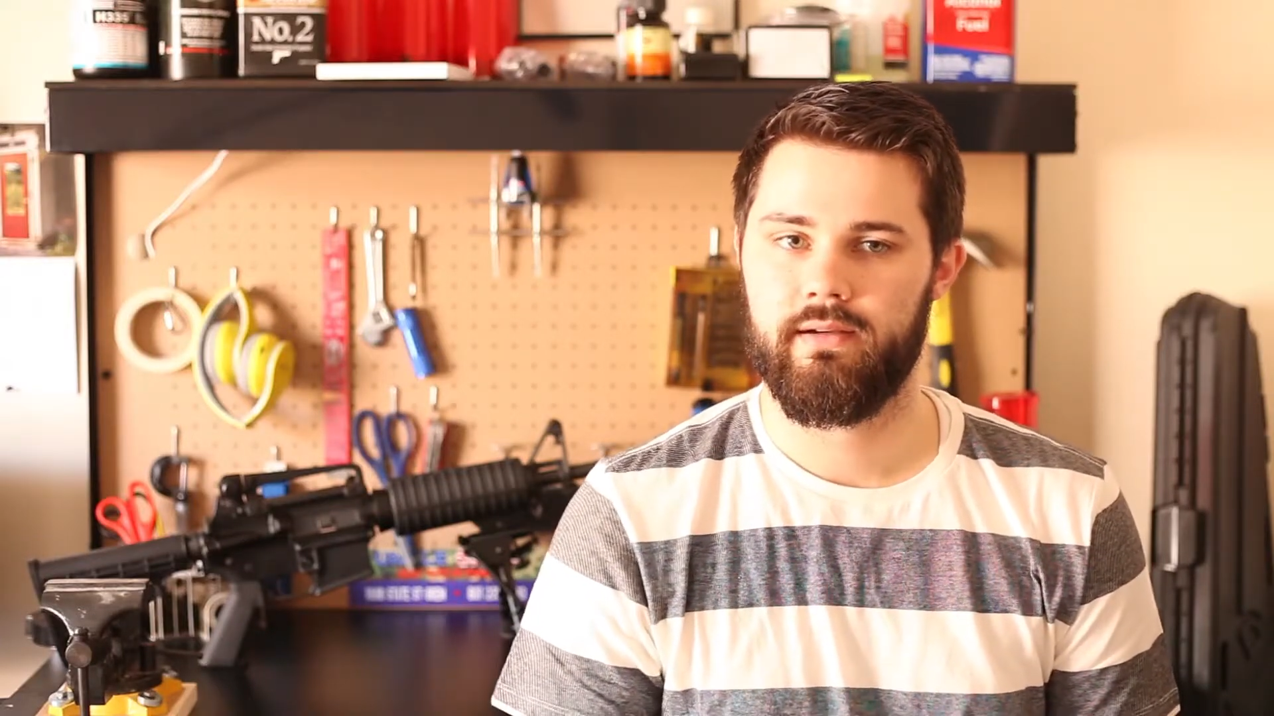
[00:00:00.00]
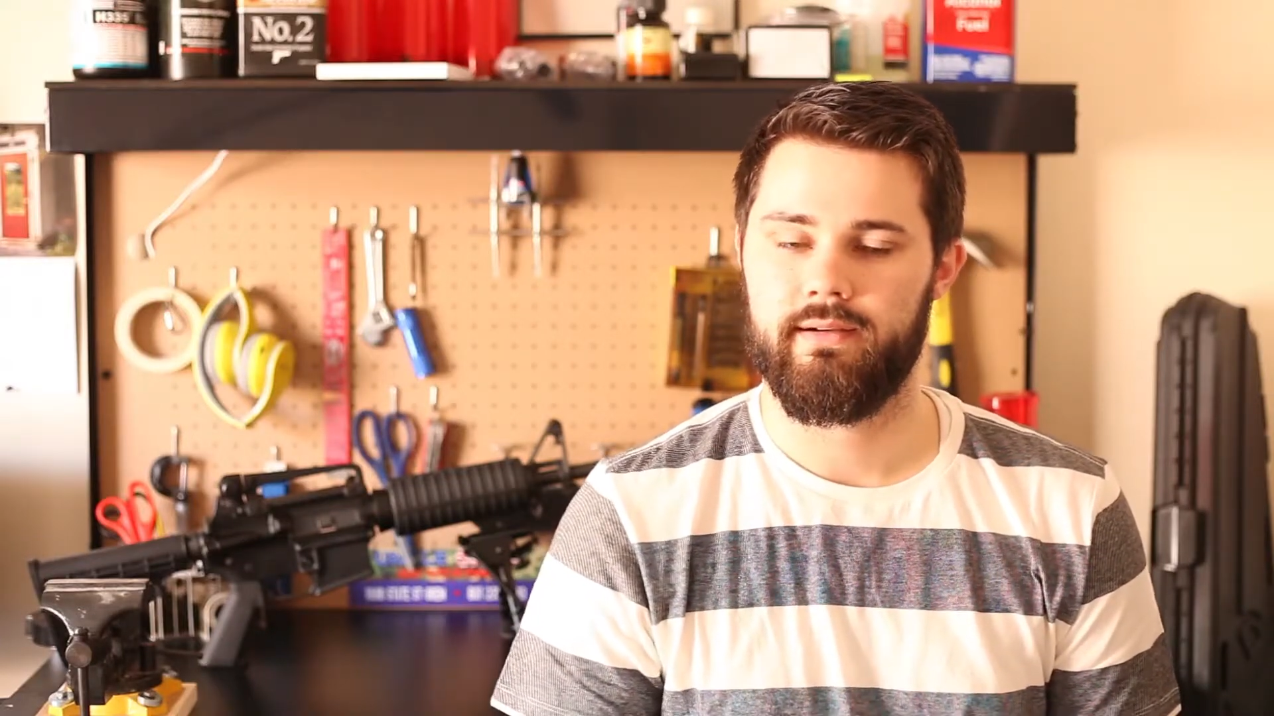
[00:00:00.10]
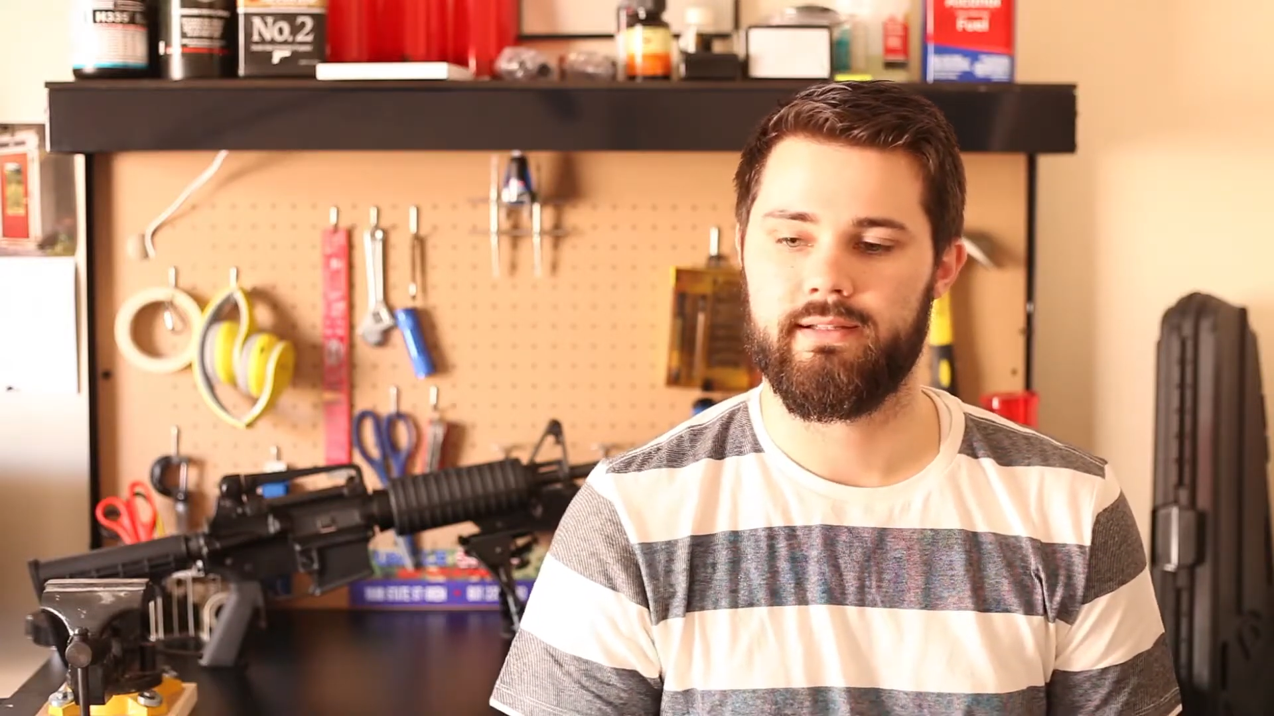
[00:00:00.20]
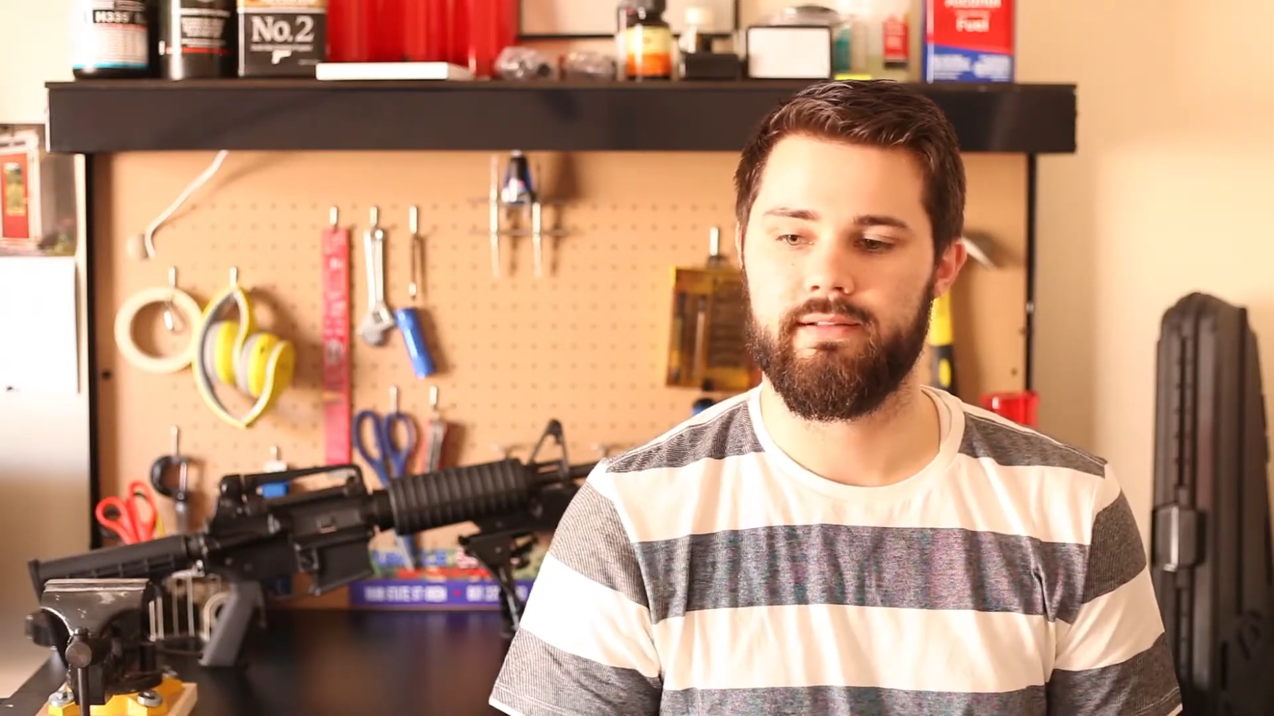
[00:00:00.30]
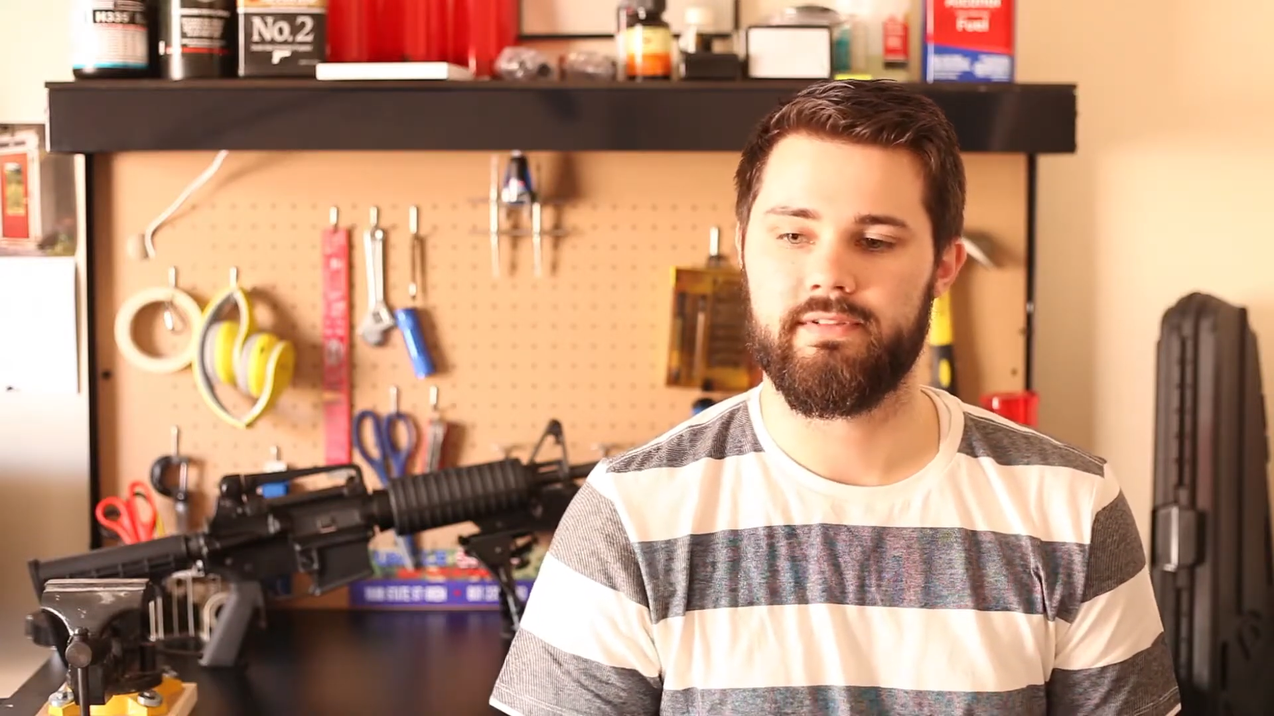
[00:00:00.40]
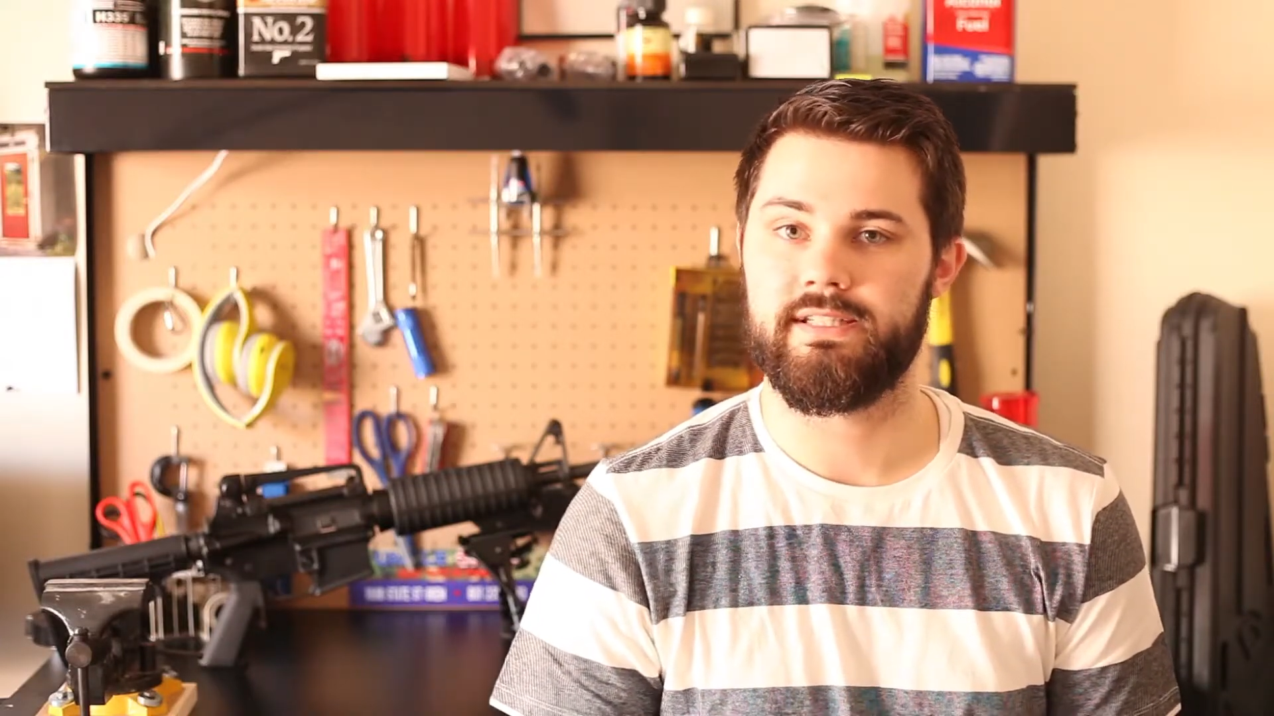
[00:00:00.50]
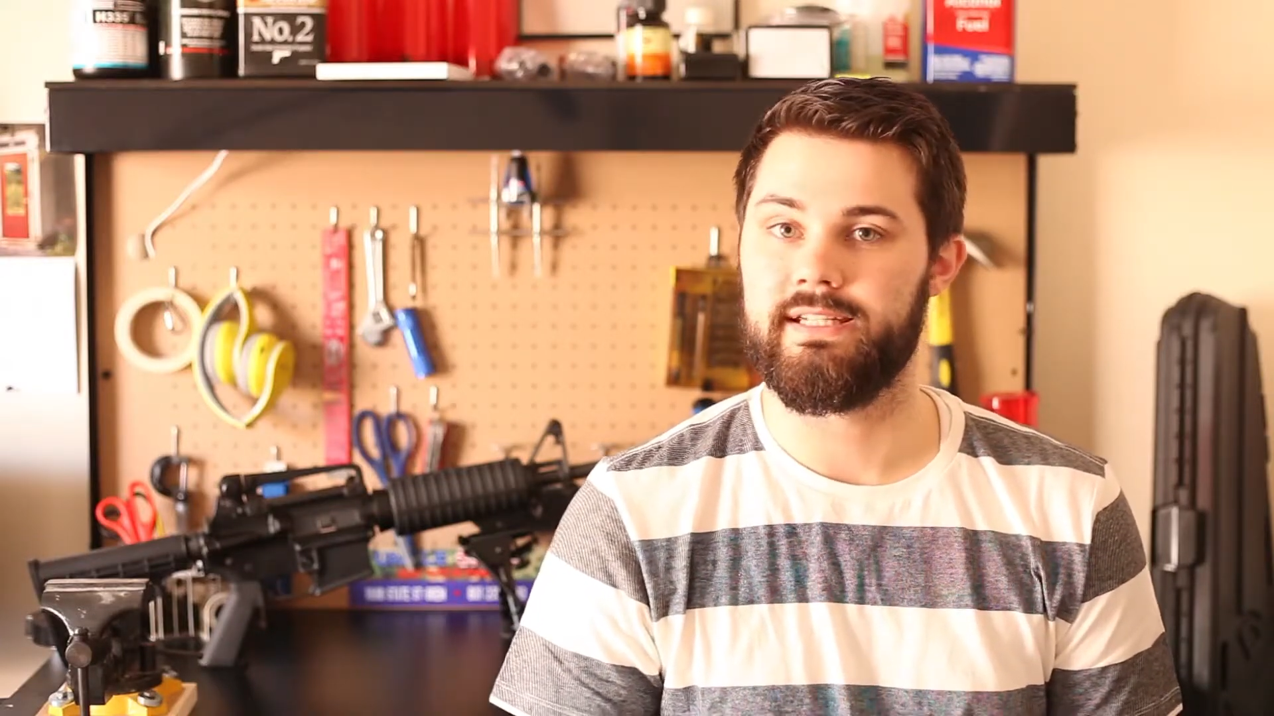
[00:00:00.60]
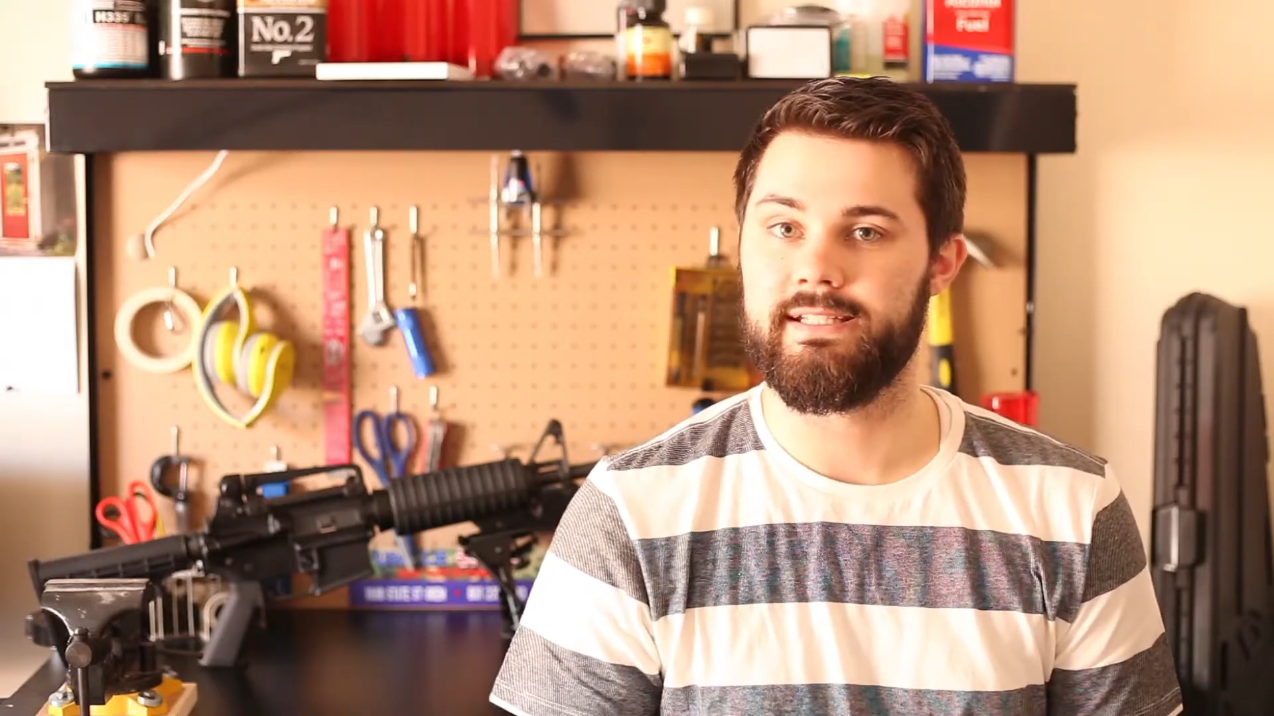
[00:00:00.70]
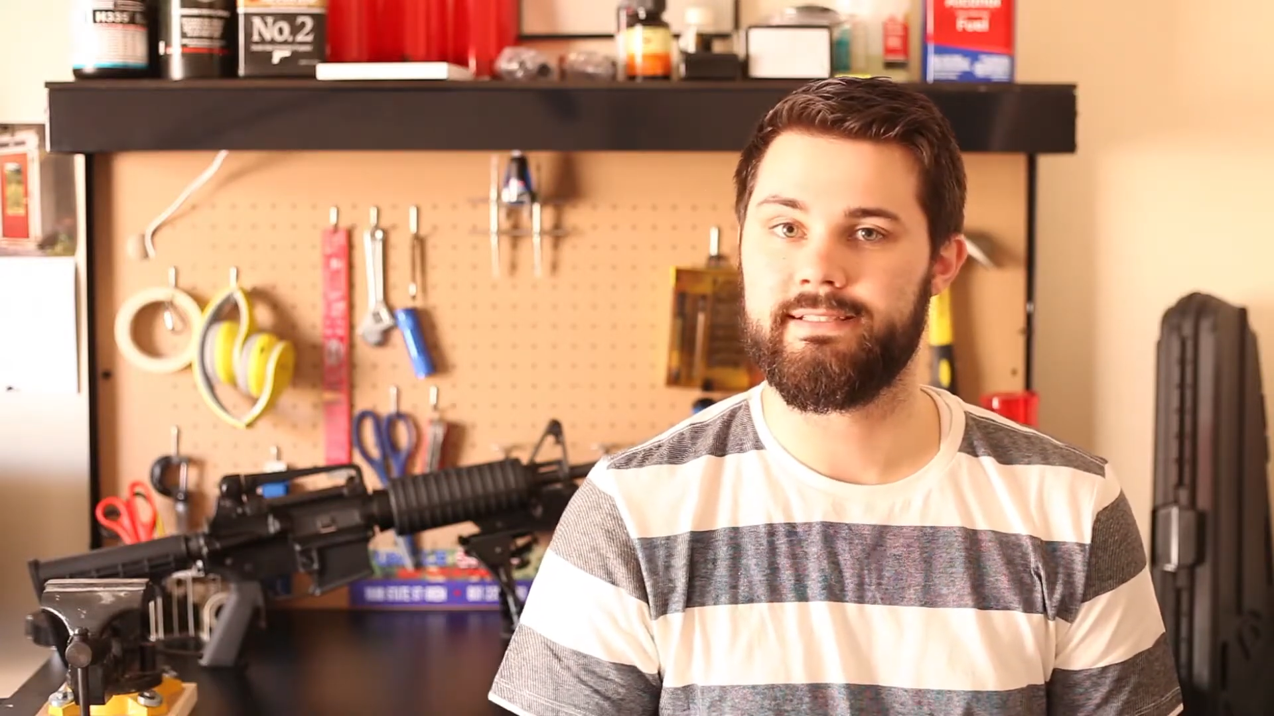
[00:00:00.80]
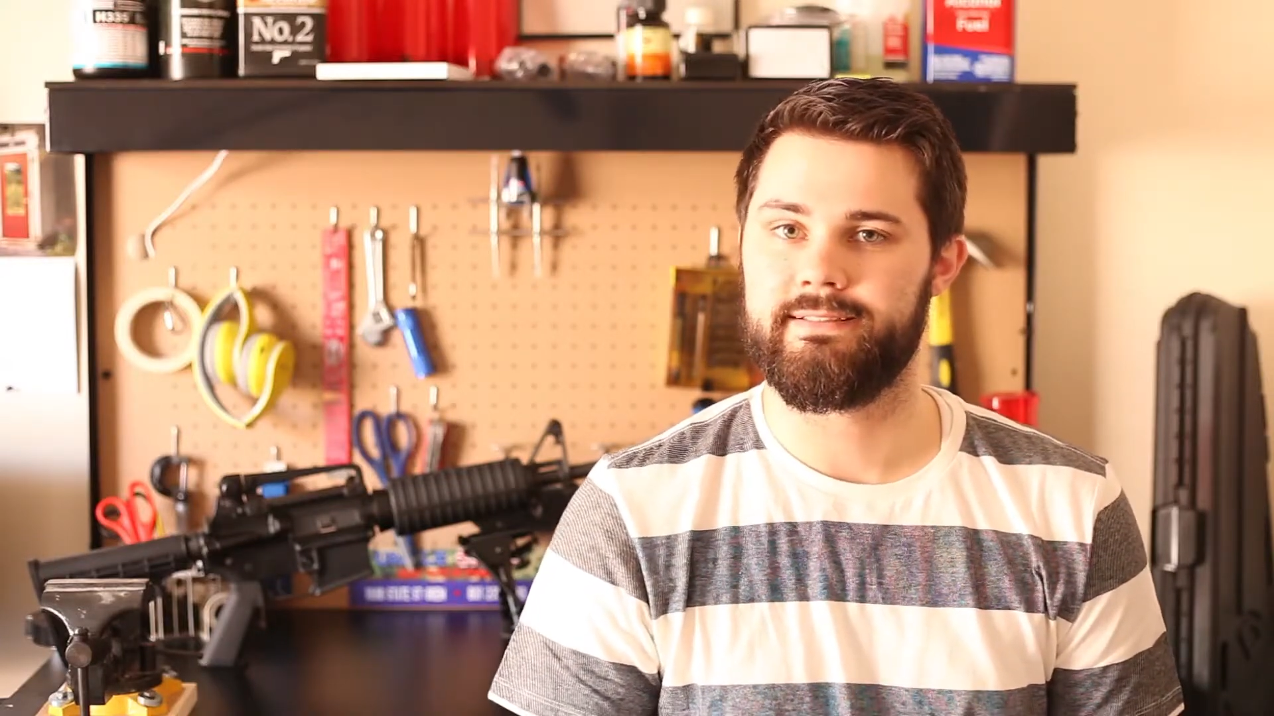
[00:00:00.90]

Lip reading: I'd love to see it.